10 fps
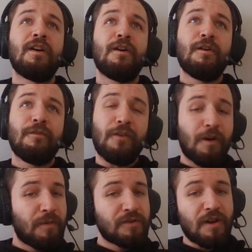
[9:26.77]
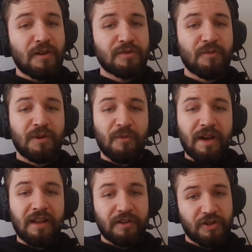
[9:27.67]
Farmers also, in a
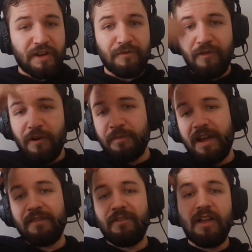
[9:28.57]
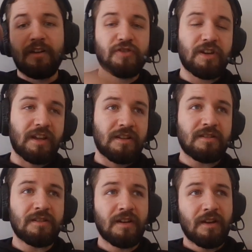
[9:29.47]
way, a chicken farm that have a lot of
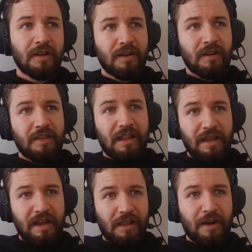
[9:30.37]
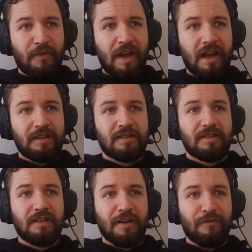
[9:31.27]
chickens that lay a lot of
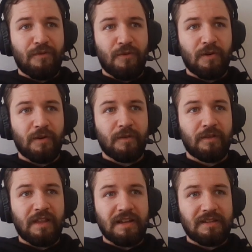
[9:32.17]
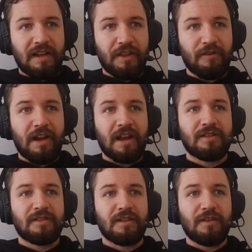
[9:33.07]
eggs, therefore they sell their
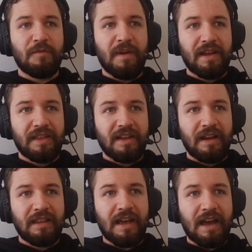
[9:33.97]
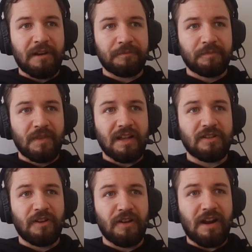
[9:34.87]
eggs. You might think that
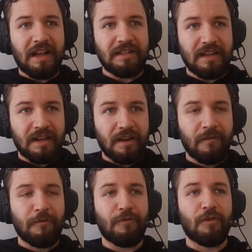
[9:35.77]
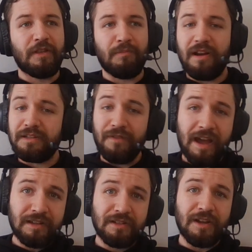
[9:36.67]
it's a good idea for the price of
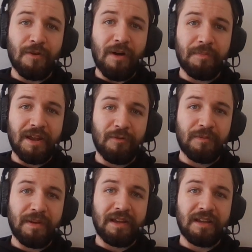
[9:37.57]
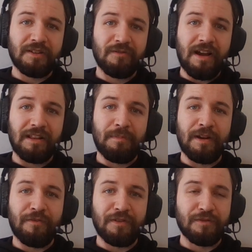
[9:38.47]
eggs to go up, that it would be directly
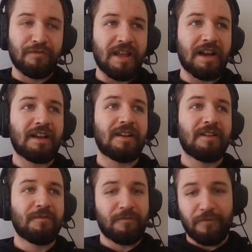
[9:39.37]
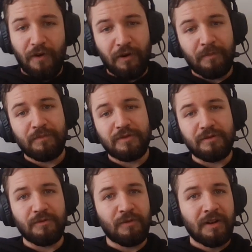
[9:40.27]
beneficial for that farm
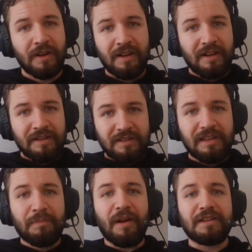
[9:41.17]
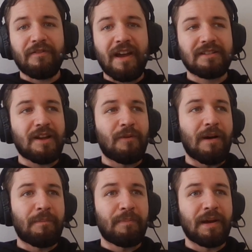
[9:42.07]
to see the price of eggs go
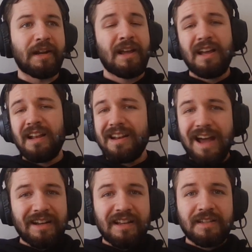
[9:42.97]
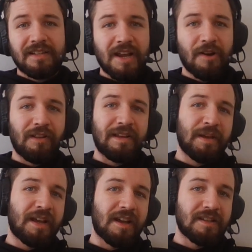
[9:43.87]
up, but not necessarily,
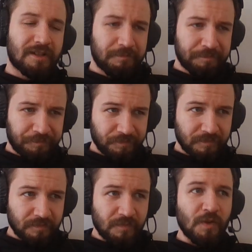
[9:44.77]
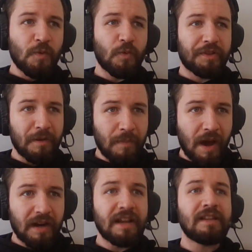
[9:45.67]
because with
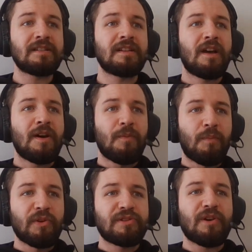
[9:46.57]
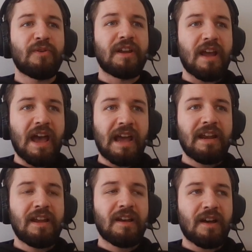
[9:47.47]
commodities, more so than
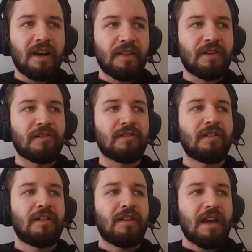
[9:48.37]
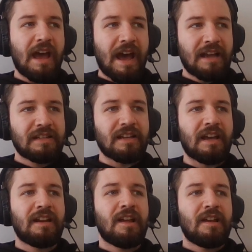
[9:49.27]
any other
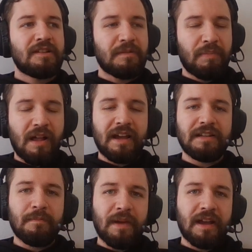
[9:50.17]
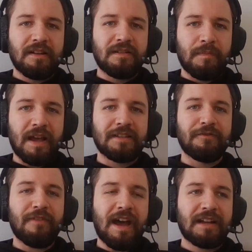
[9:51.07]
asset, supply and demand is a
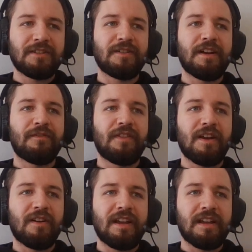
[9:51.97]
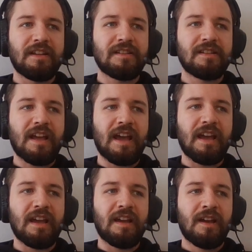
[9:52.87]
massive factor. If there is
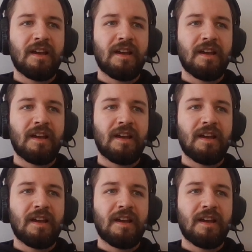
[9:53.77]
a